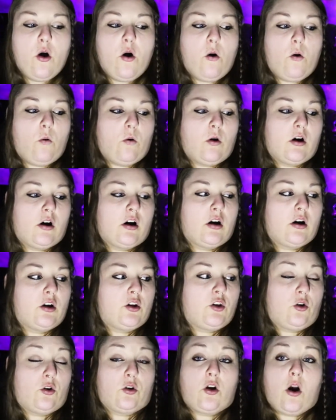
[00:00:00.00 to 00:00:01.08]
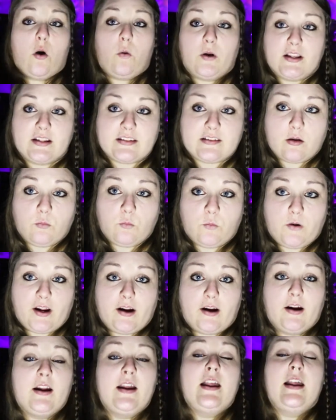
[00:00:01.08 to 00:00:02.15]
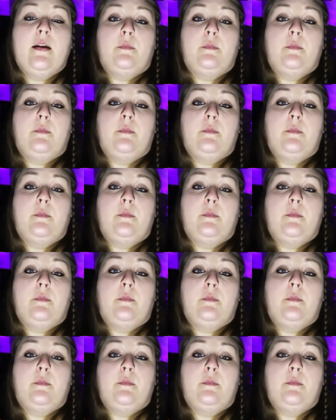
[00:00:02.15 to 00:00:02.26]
or you're going somewhere